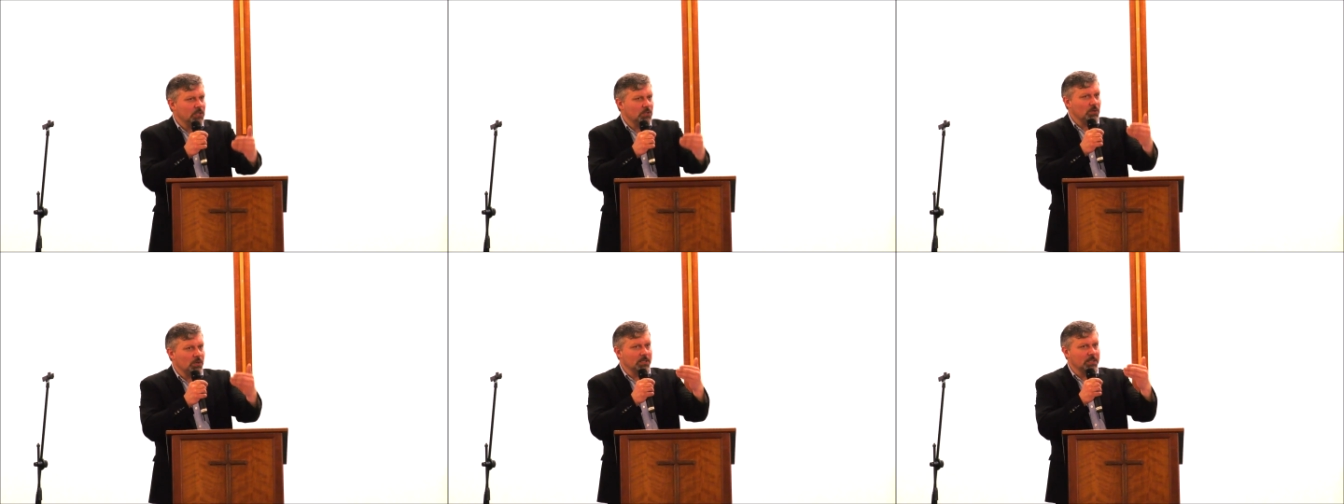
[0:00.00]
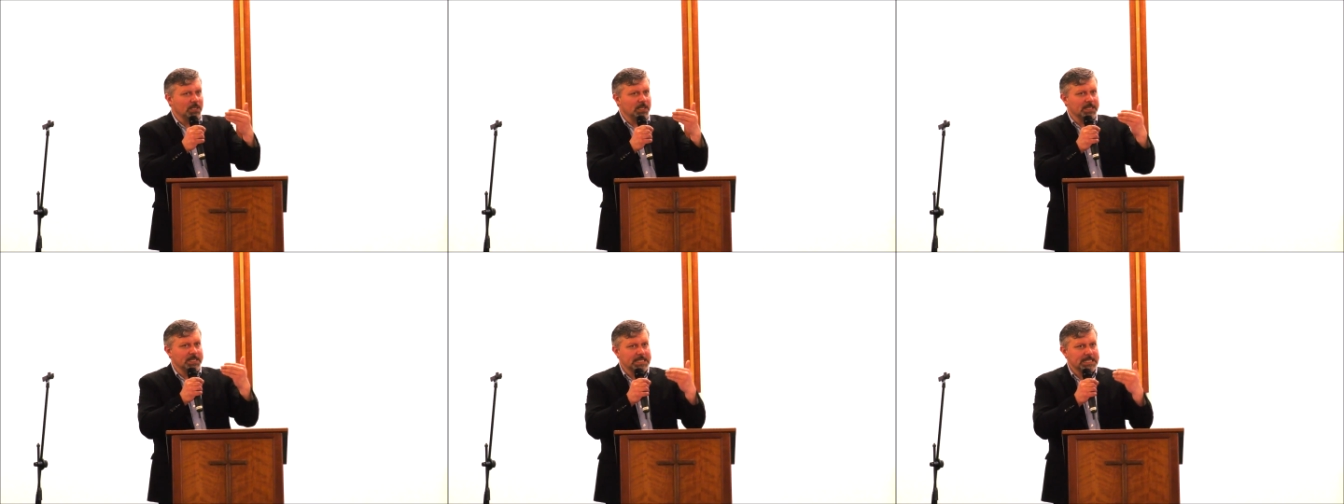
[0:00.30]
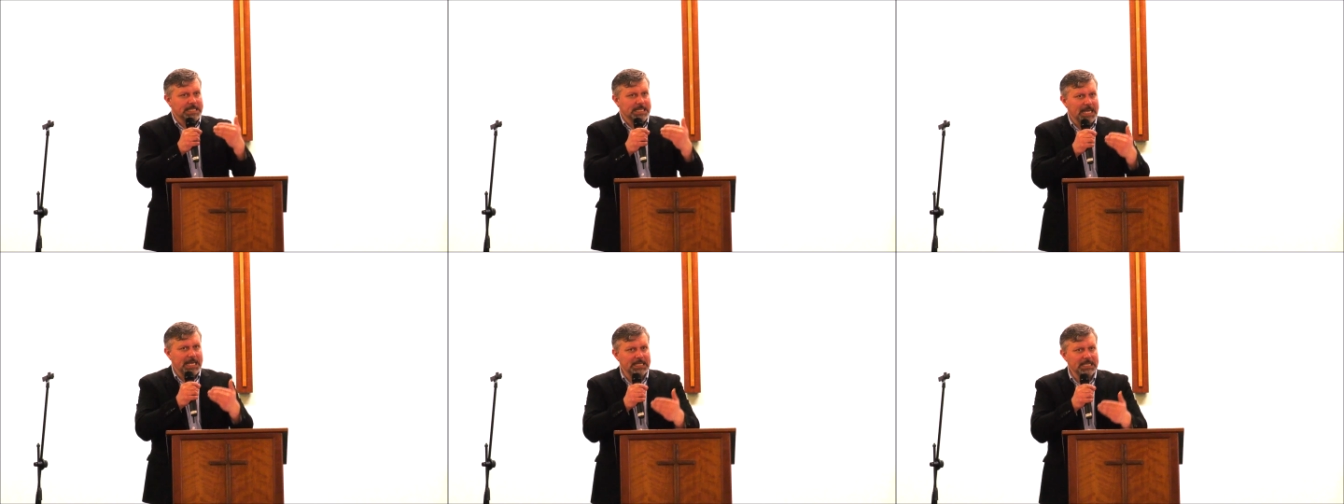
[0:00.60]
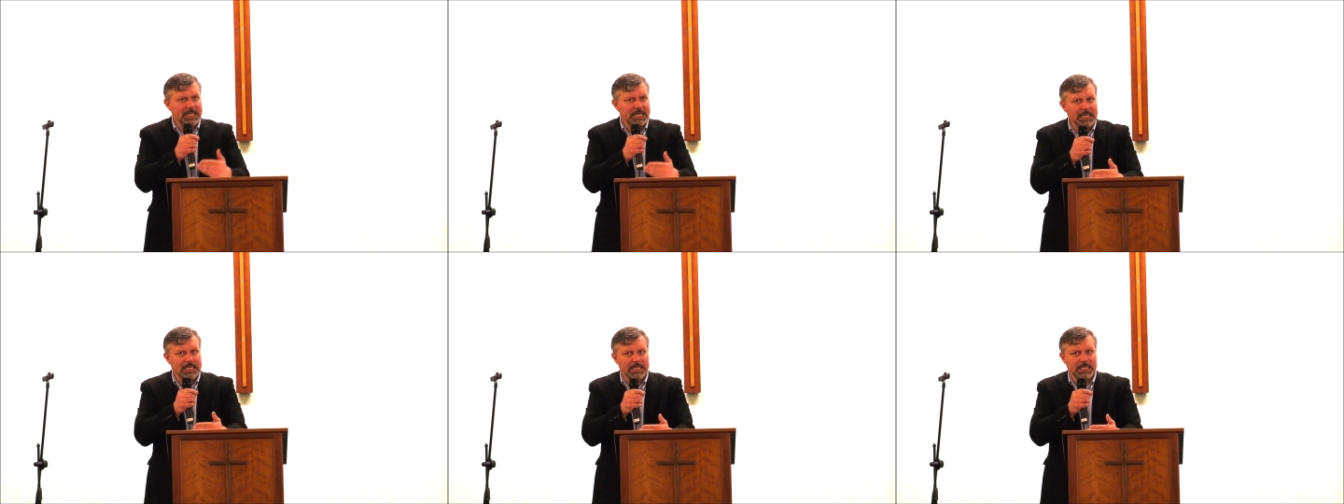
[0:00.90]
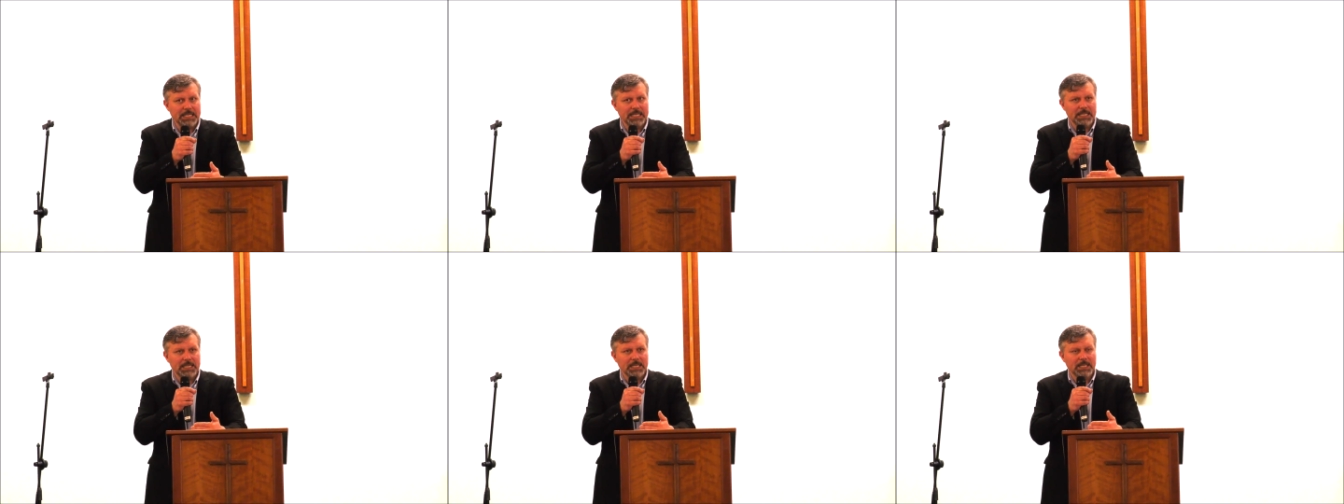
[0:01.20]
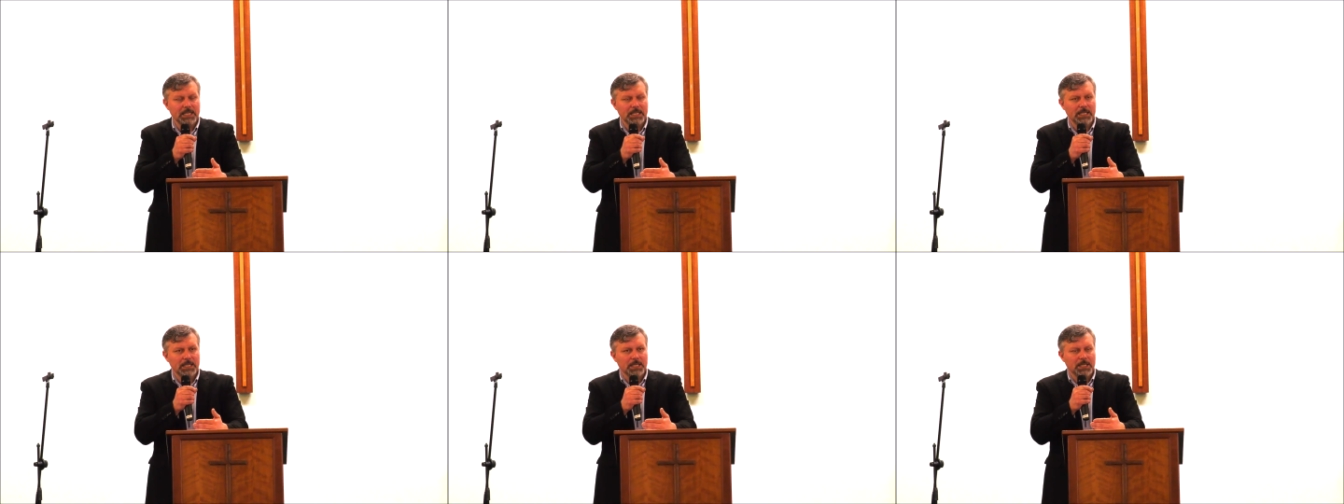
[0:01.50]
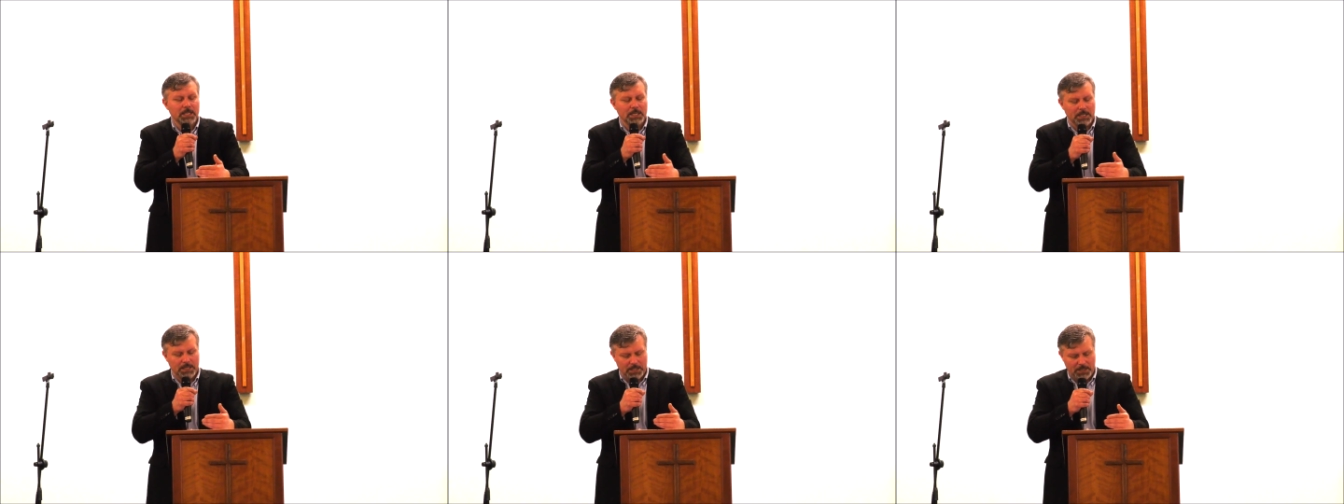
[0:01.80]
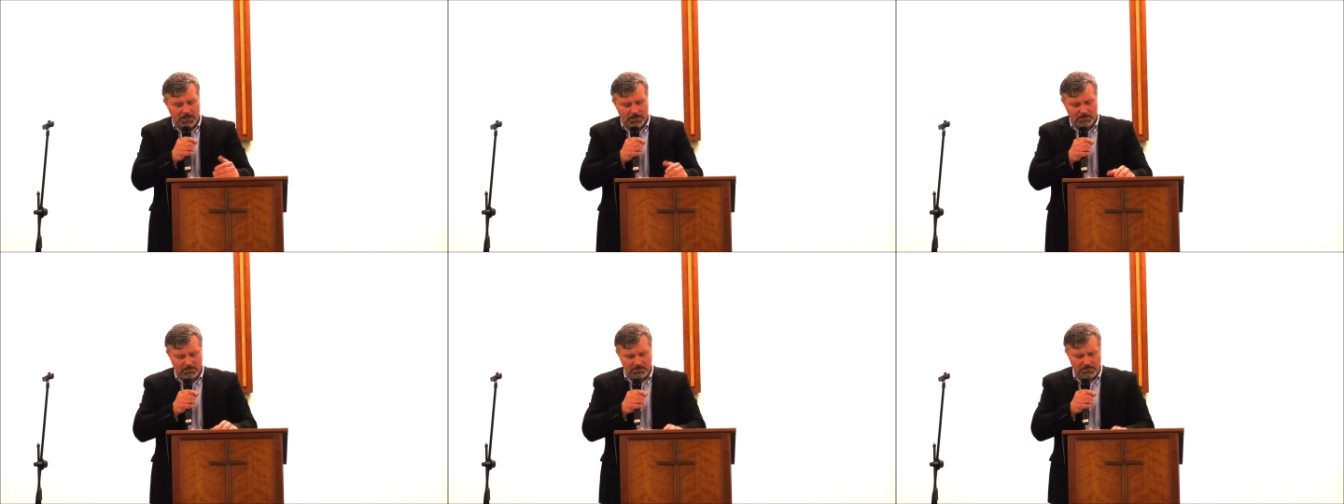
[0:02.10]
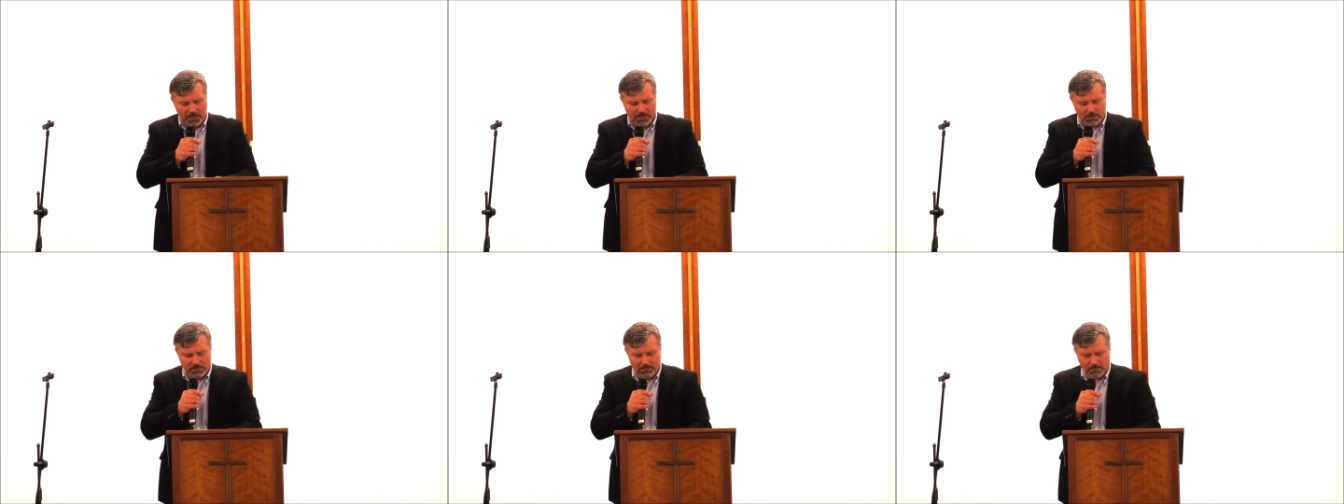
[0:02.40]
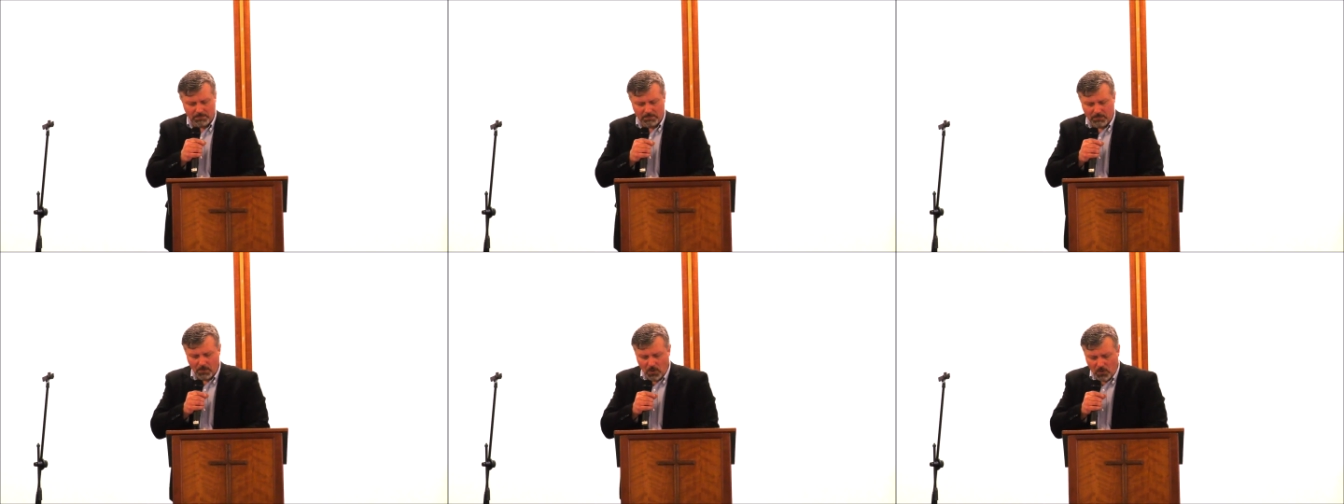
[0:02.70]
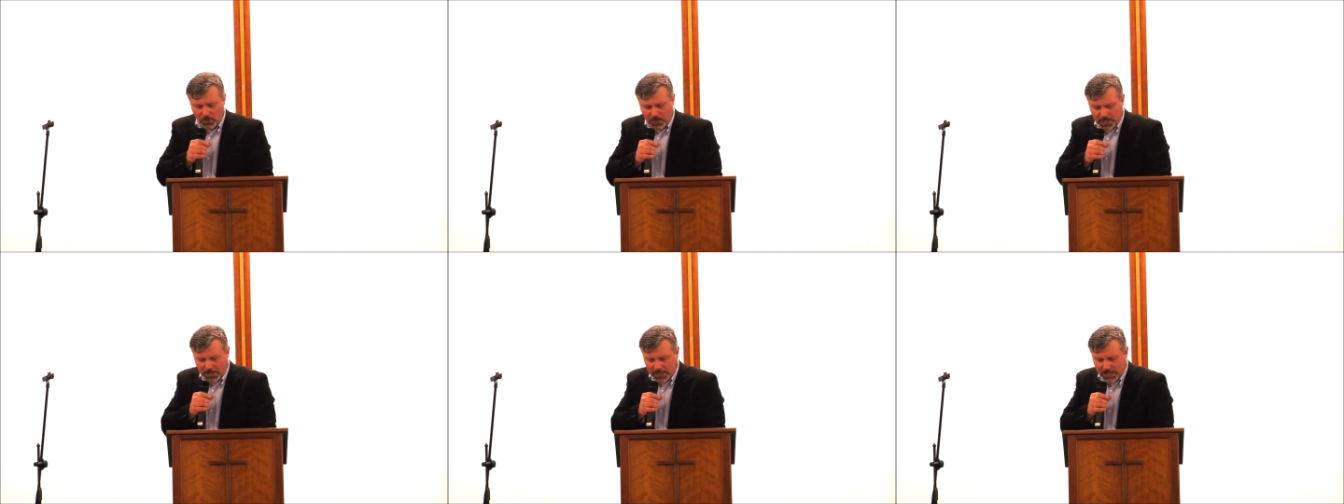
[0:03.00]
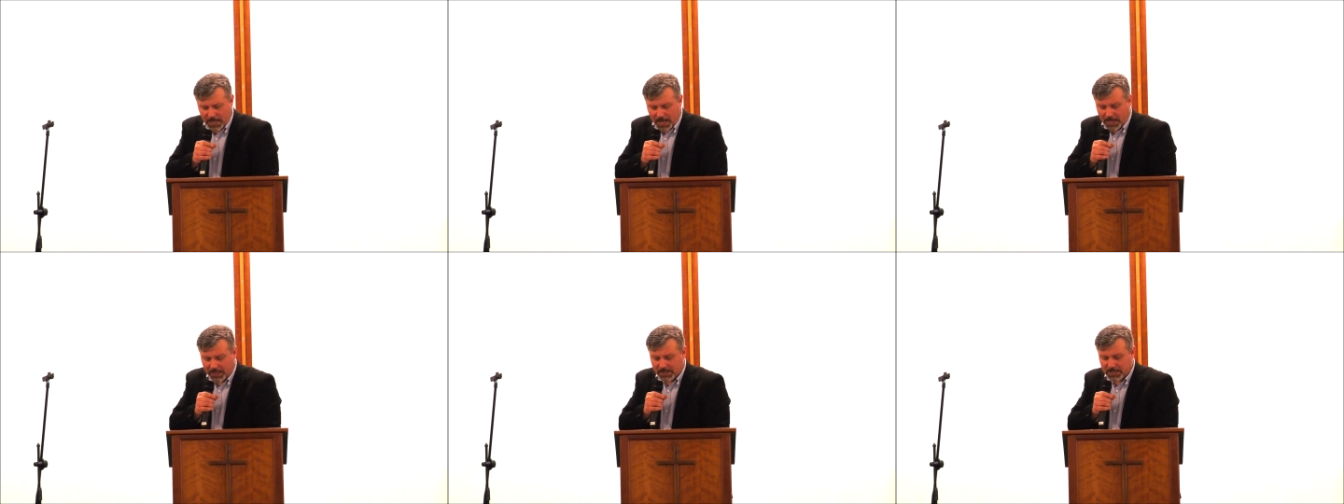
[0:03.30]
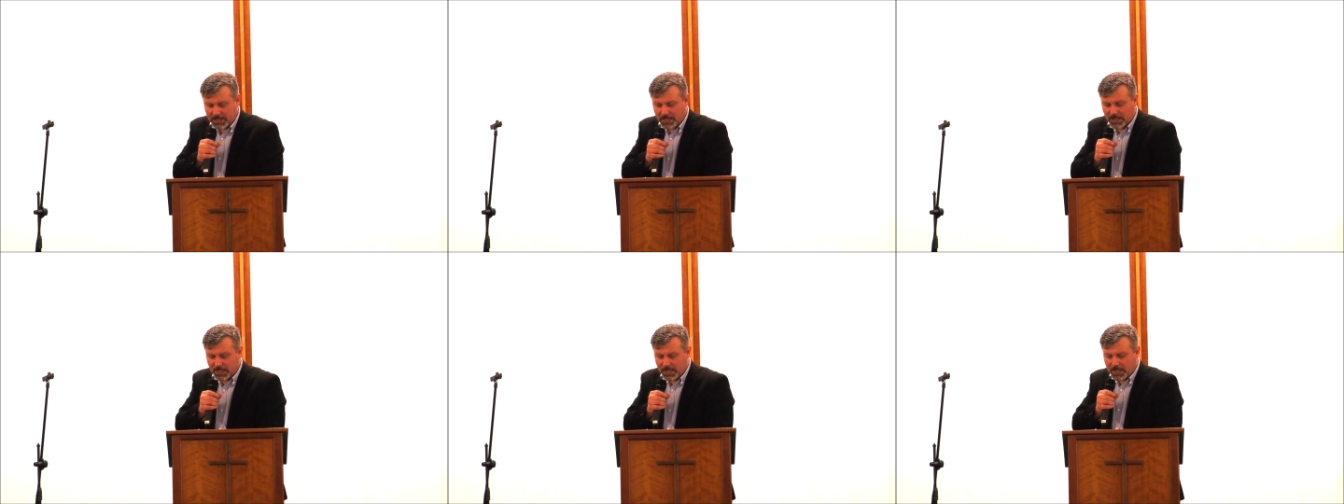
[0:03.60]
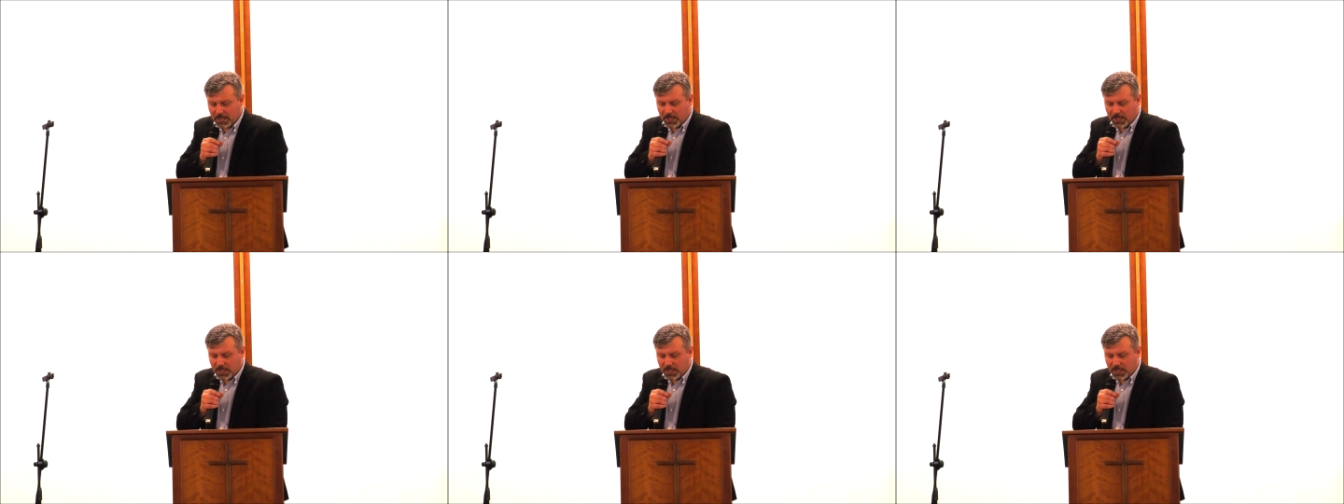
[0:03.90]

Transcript: to understand it, but more than that,